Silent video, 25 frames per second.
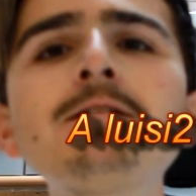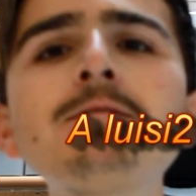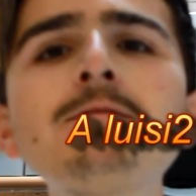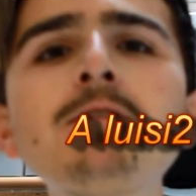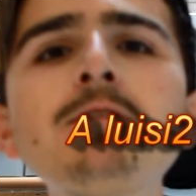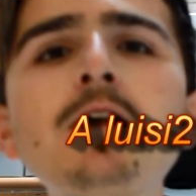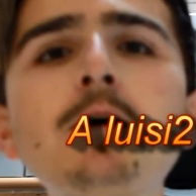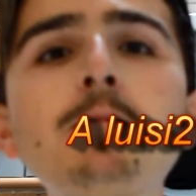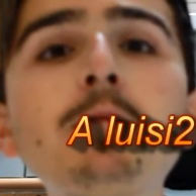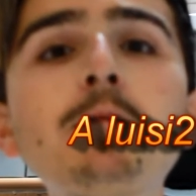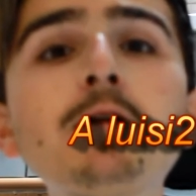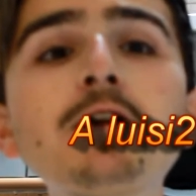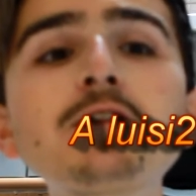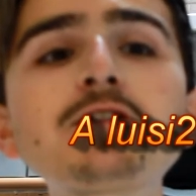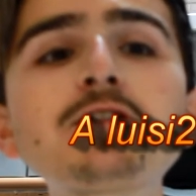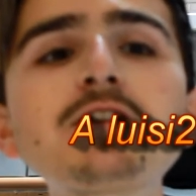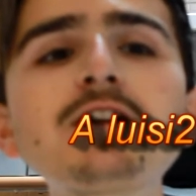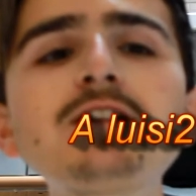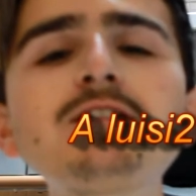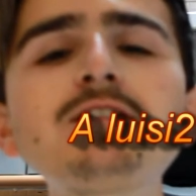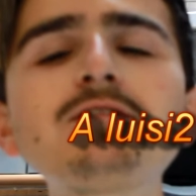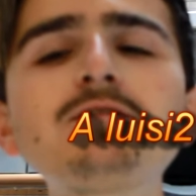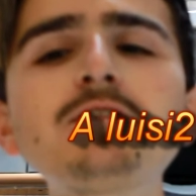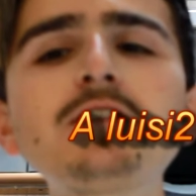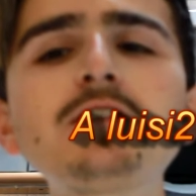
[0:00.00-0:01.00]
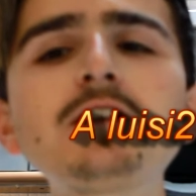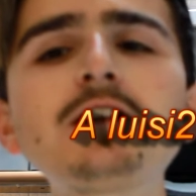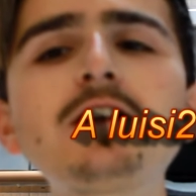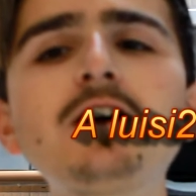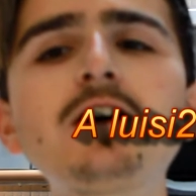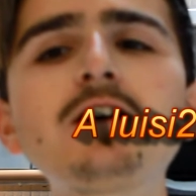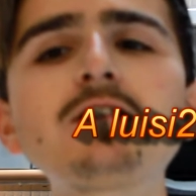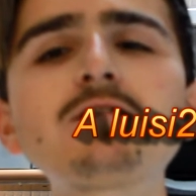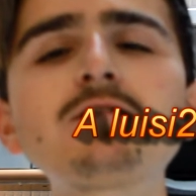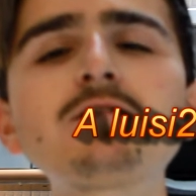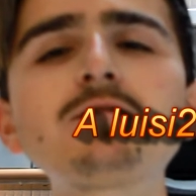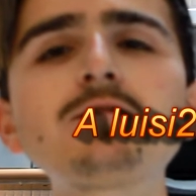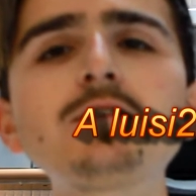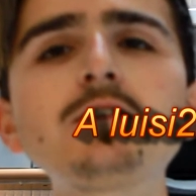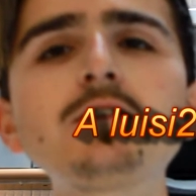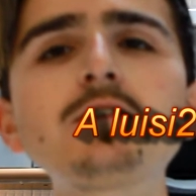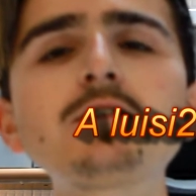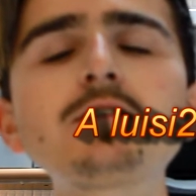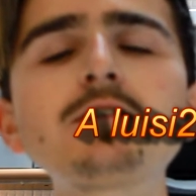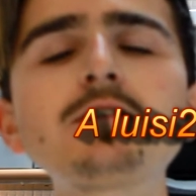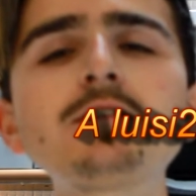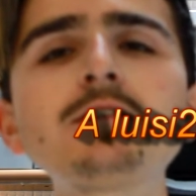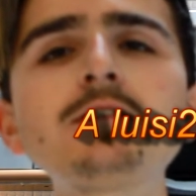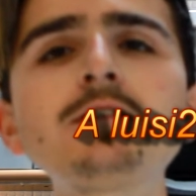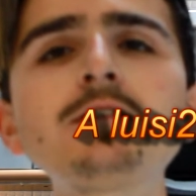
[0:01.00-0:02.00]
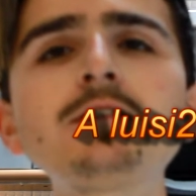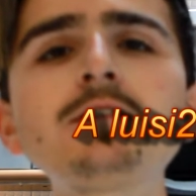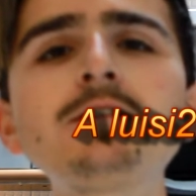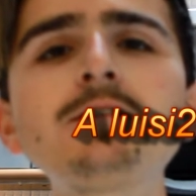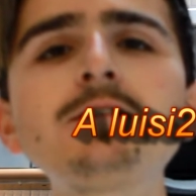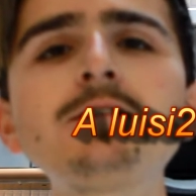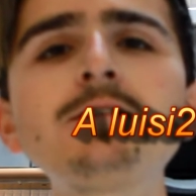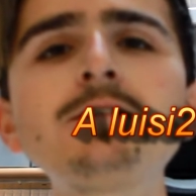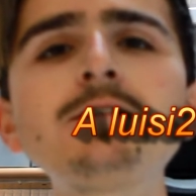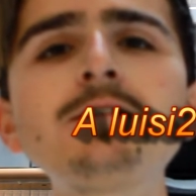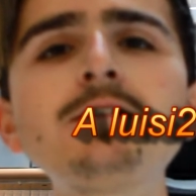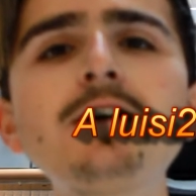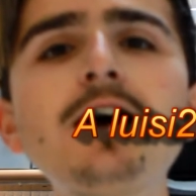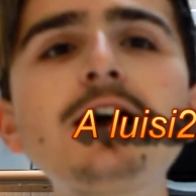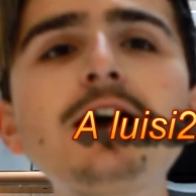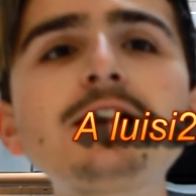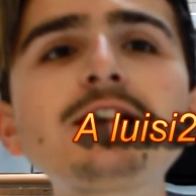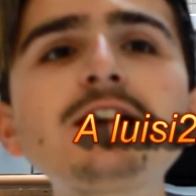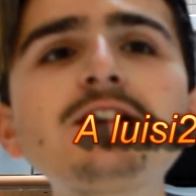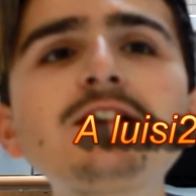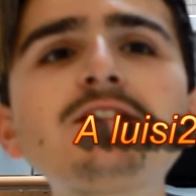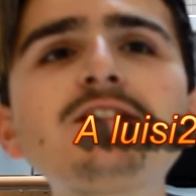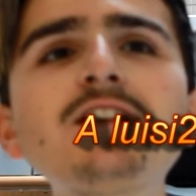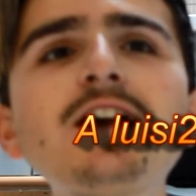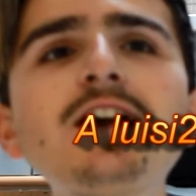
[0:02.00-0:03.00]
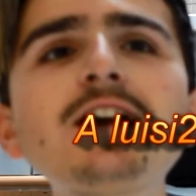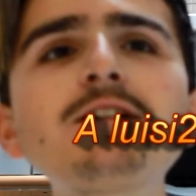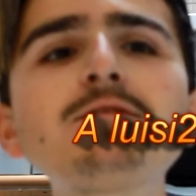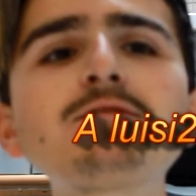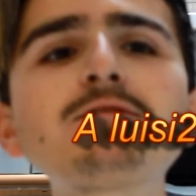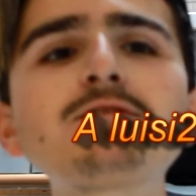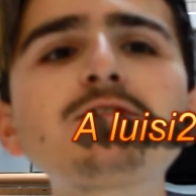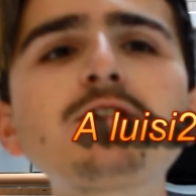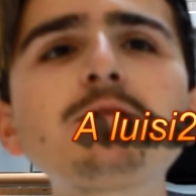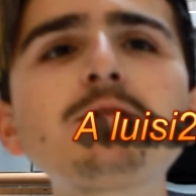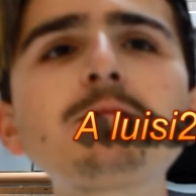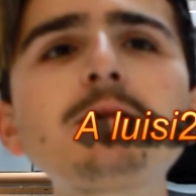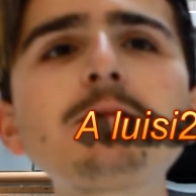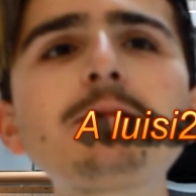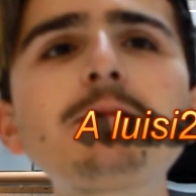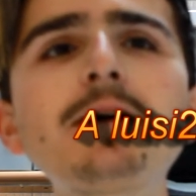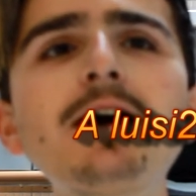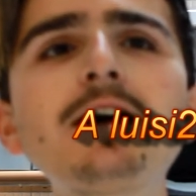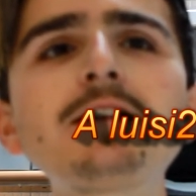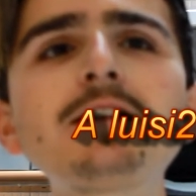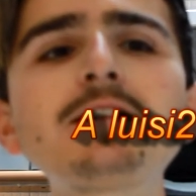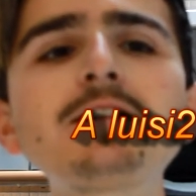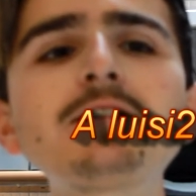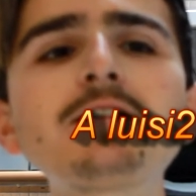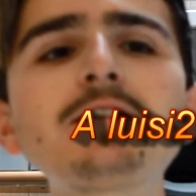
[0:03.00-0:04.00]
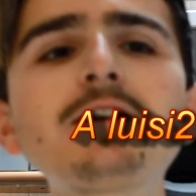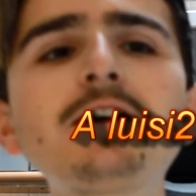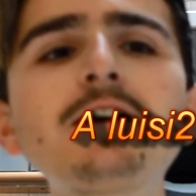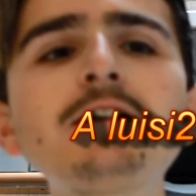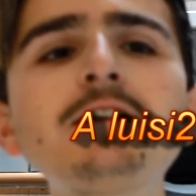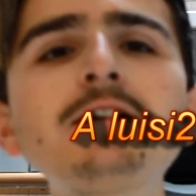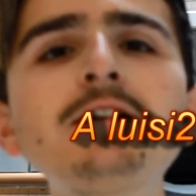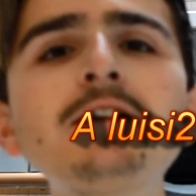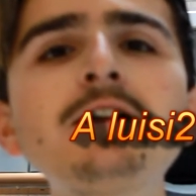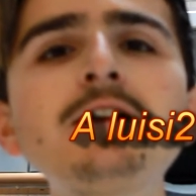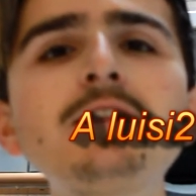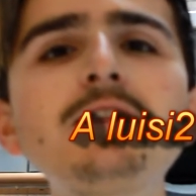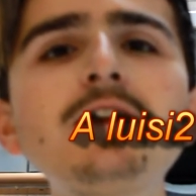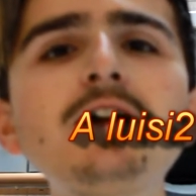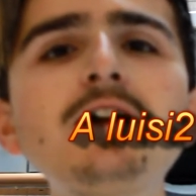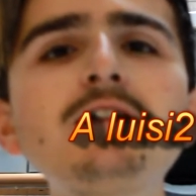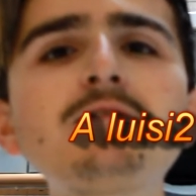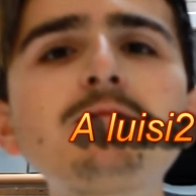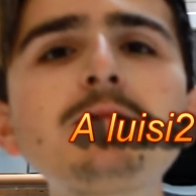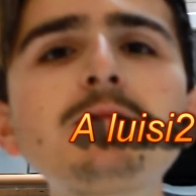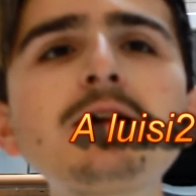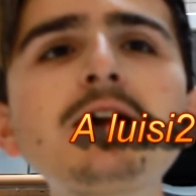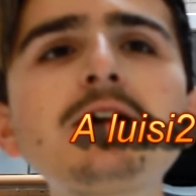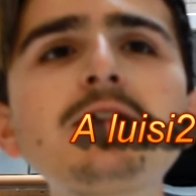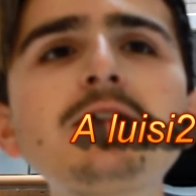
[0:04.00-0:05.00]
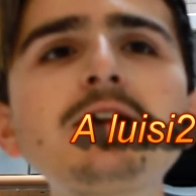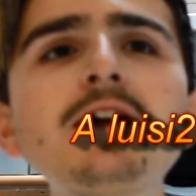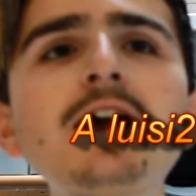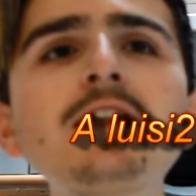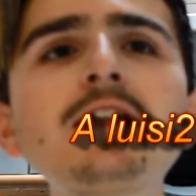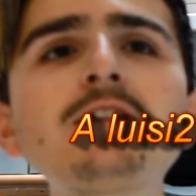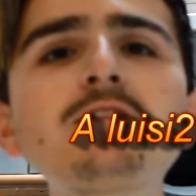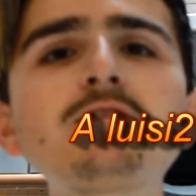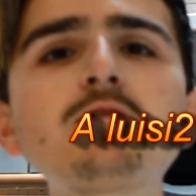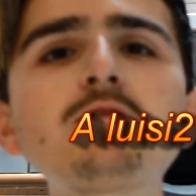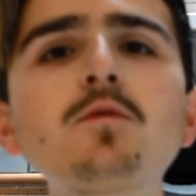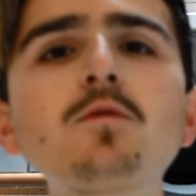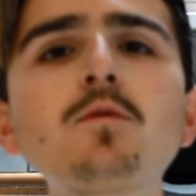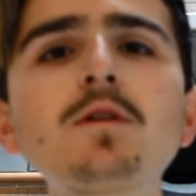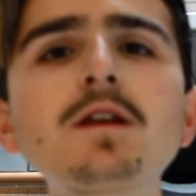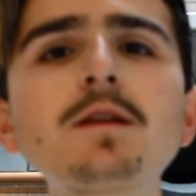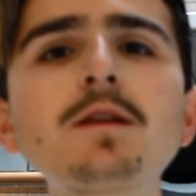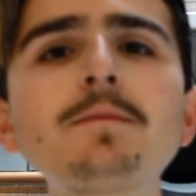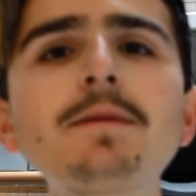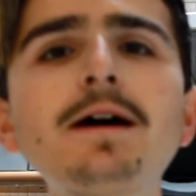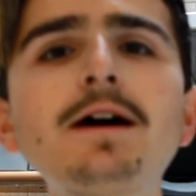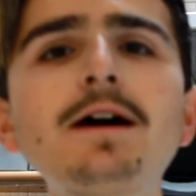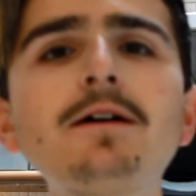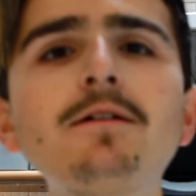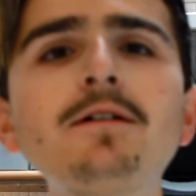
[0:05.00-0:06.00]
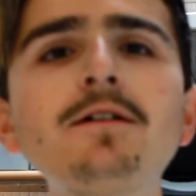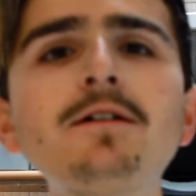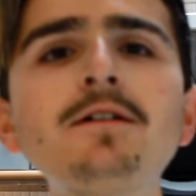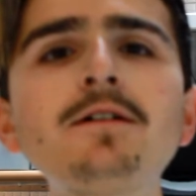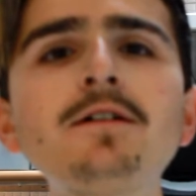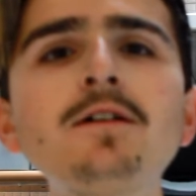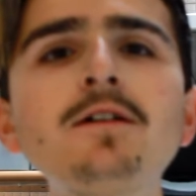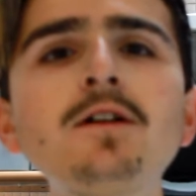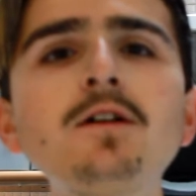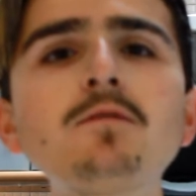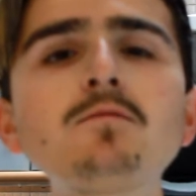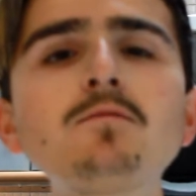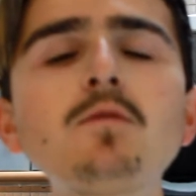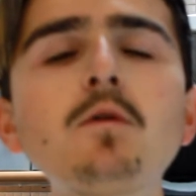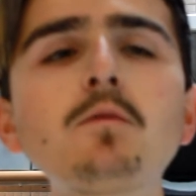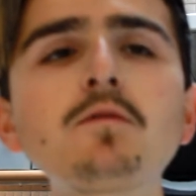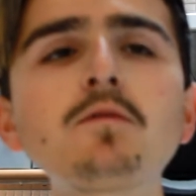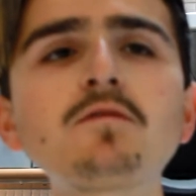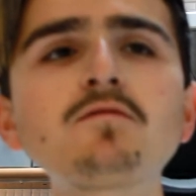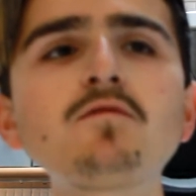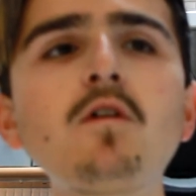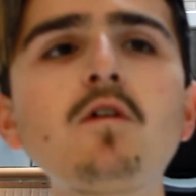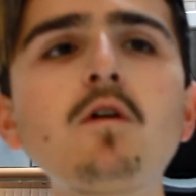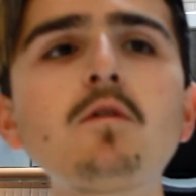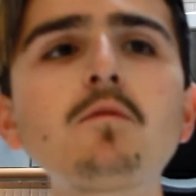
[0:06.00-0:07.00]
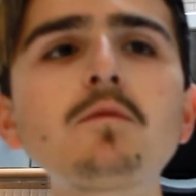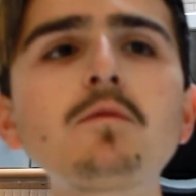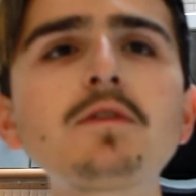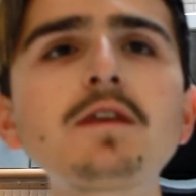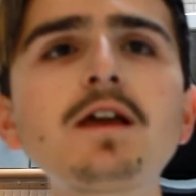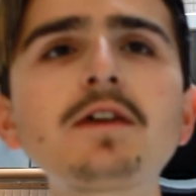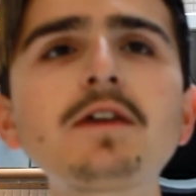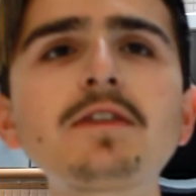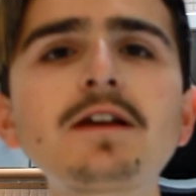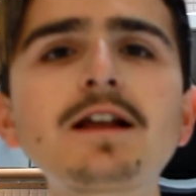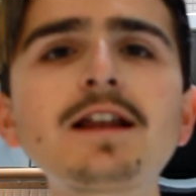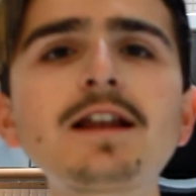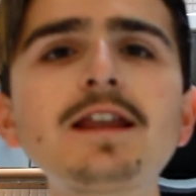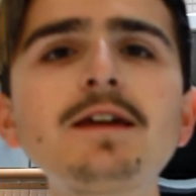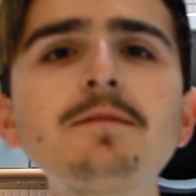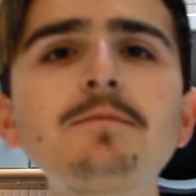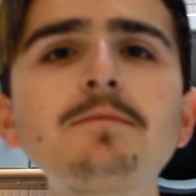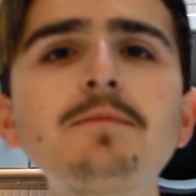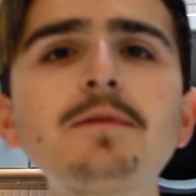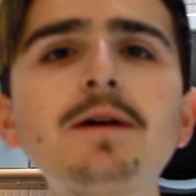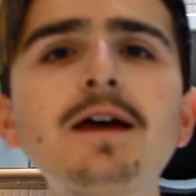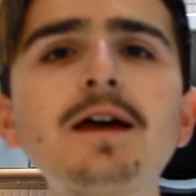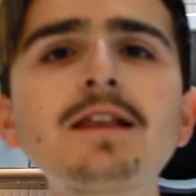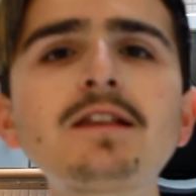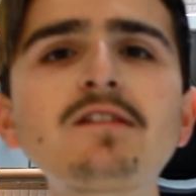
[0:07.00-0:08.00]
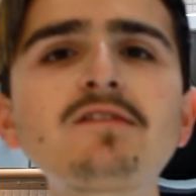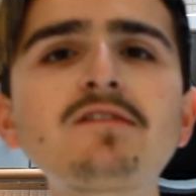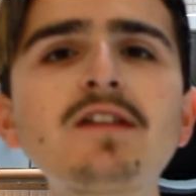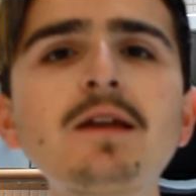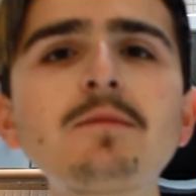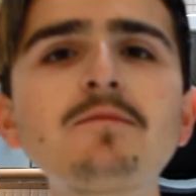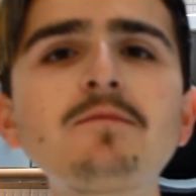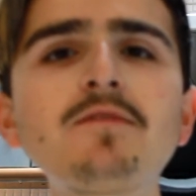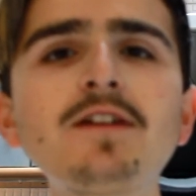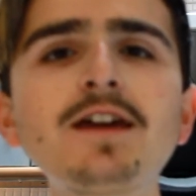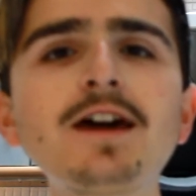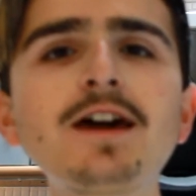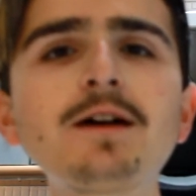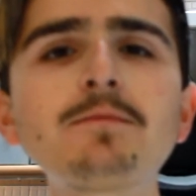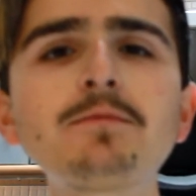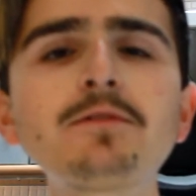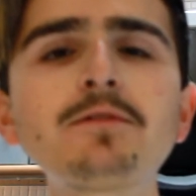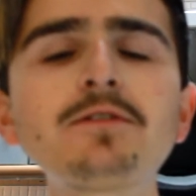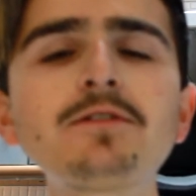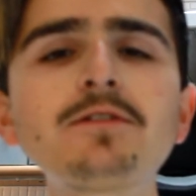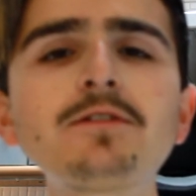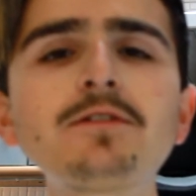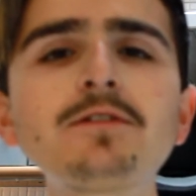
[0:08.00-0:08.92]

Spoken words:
Apologies for the last vlog. I did say it was going to be better, didn't I? There's me at the end talking about what was wrong with the other clip, and the same thing happened.